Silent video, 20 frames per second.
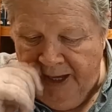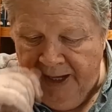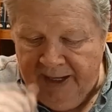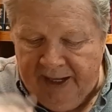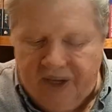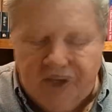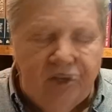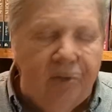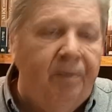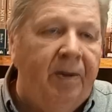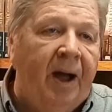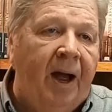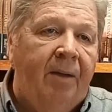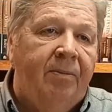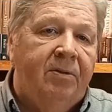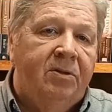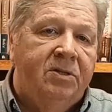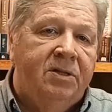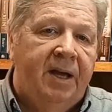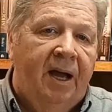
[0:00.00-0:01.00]
Get your
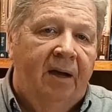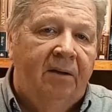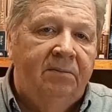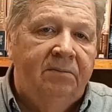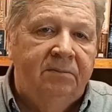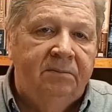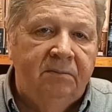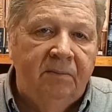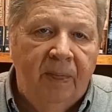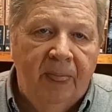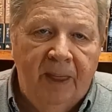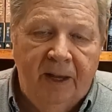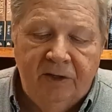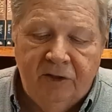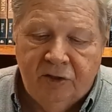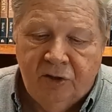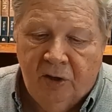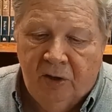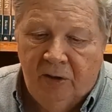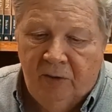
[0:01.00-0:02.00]
Bibles out.
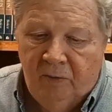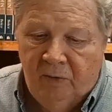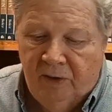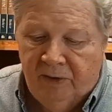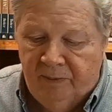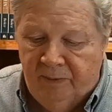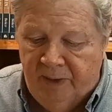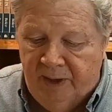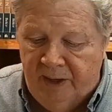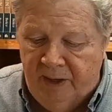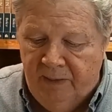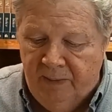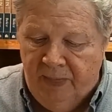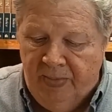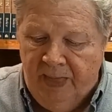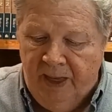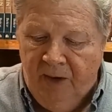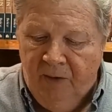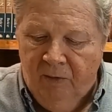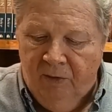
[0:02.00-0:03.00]
Turn with me.
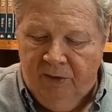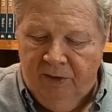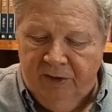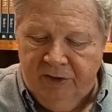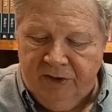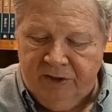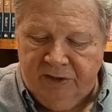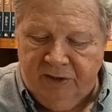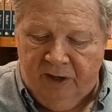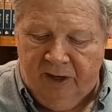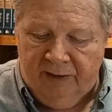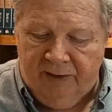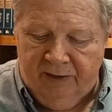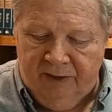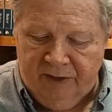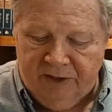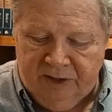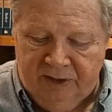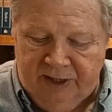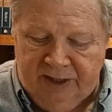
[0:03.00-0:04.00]
We're going to start
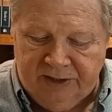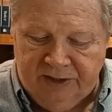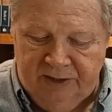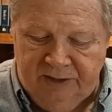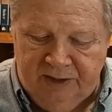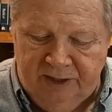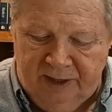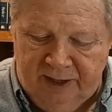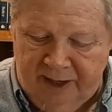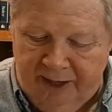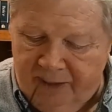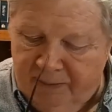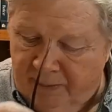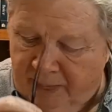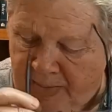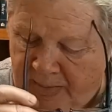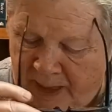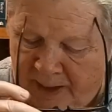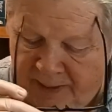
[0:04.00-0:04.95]
this lesson today